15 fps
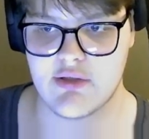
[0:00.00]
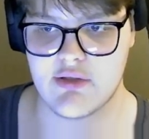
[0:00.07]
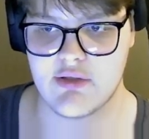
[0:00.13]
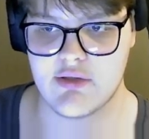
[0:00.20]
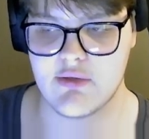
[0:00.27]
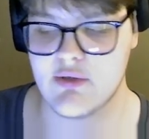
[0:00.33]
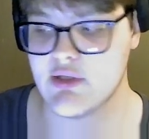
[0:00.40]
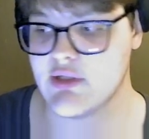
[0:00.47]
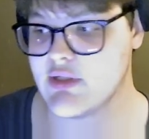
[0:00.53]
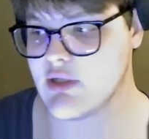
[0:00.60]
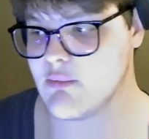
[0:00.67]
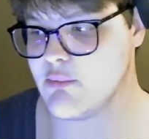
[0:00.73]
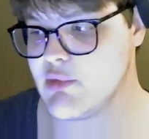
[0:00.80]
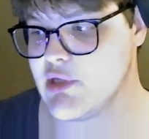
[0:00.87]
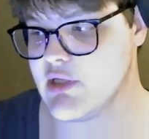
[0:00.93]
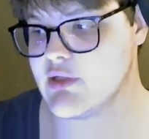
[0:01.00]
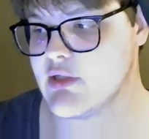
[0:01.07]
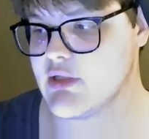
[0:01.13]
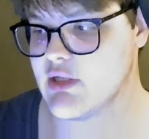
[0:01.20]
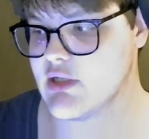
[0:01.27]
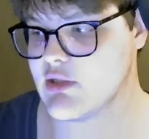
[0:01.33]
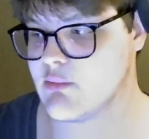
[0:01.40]
dude is a
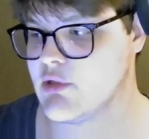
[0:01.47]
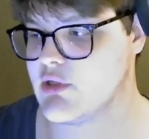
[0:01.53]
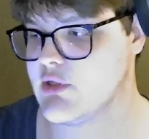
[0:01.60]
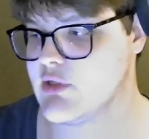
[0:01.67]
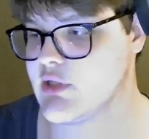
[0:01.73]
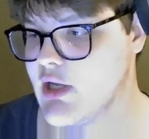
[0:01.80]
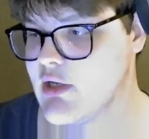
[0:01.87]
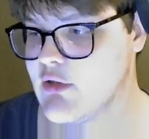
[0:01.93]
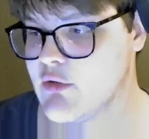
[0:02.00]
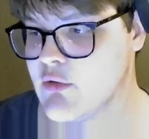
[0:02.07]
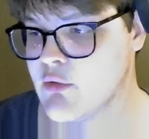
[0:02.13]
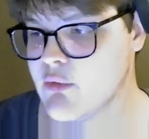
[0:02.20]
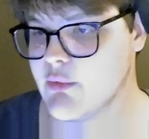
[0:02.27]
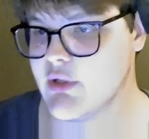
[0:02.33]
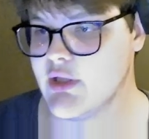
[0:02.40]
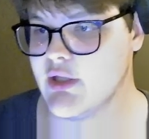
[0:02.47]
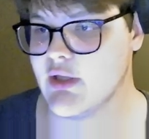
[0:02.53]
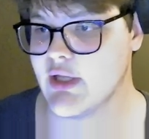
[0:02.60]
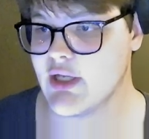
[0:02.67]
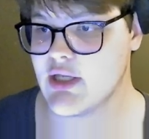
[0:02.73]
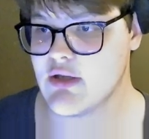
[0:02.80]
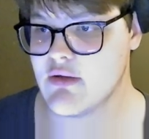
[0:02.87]
beast. As much as I don't really
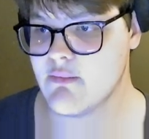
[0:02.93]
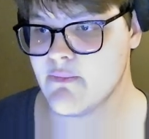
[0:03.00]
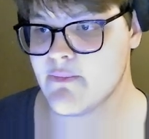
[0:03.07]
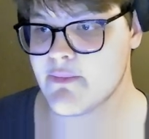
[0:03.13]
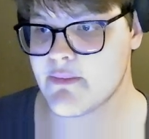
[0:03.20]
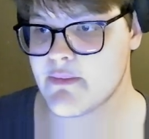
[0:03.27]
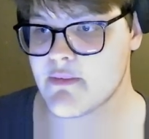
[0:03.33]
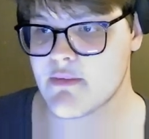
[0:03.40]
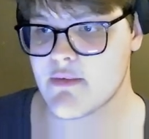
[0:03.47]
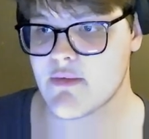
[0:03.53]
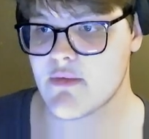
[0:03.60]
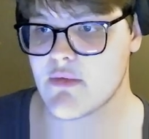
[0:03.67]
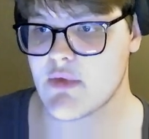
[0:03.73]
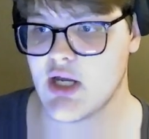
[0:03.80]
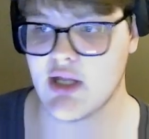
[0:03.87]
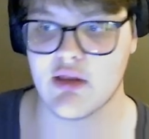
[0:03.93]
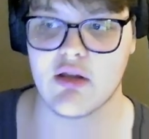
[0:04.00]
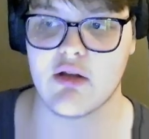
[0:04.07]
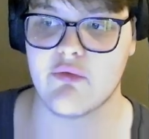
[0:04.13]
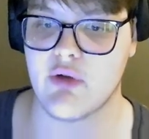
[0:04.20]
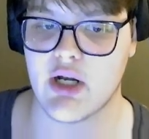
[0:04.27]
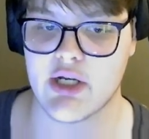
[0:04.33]
like him, I
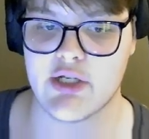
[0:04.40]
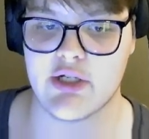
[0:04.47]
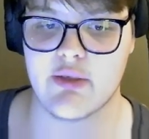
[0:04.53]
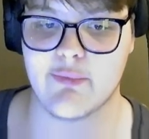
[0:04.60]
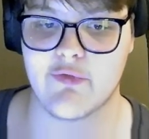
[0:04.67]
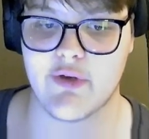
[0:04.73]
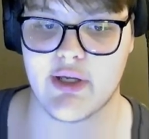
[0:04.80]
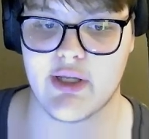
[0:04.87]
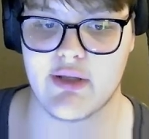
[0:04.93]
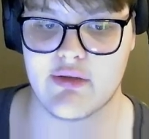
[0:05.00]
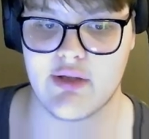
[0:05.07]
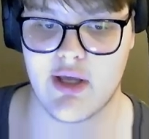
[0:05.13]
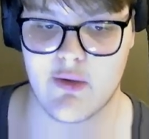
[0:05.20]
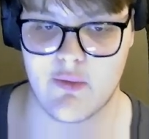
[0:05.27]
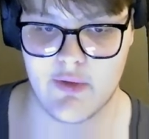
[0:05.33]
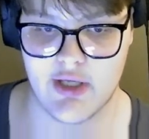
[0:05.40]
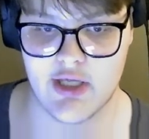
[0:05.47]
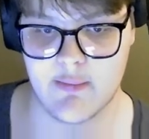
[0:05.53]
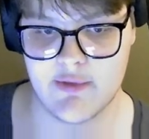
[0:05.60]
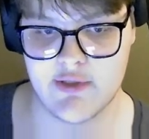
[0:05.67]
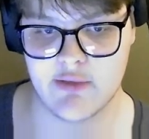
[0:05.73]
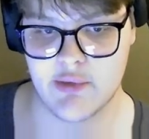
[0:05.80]
love watching him fight. I don't like
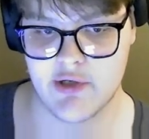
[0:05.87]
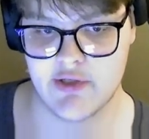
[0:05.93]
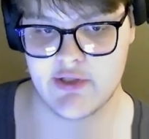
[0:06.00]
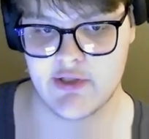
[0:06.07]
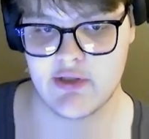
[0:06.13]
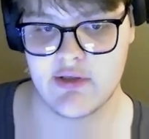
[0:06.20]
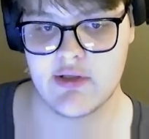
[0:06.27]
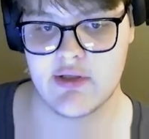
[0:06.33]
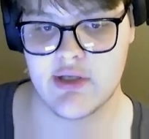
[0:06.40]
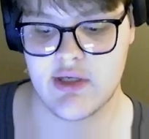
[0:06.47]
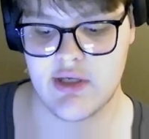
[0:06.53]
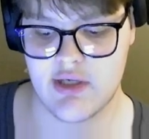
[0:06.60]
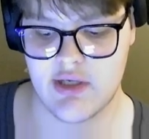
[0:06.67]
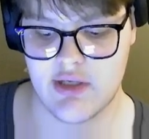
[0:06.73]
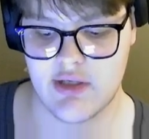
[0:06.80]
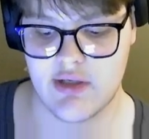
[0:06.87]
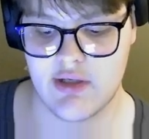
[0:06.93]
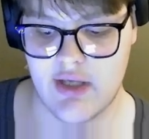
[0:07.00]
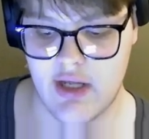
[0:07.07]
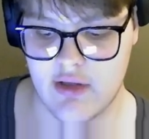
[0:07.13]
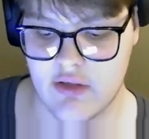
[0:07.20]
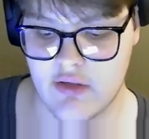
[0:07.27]
him as a person.
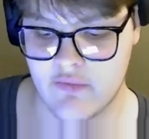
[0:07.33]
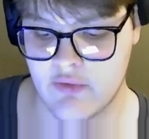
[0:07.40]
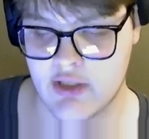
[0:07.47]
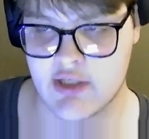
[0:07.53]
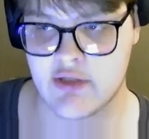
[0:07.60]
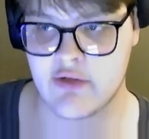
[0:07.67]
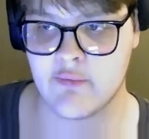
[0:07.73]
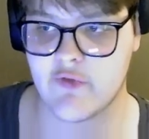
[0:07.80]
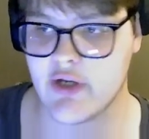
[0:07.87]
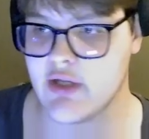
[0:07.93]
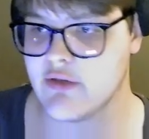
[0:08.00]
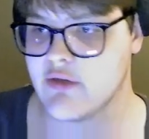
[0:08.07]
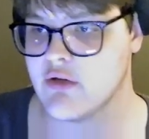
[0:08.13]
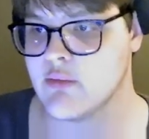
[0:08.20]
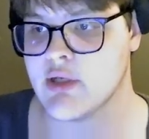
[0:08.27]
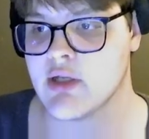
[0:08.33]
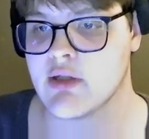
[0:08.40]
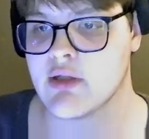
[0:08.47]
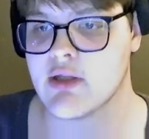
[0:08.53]
I love watching him fight, though, man.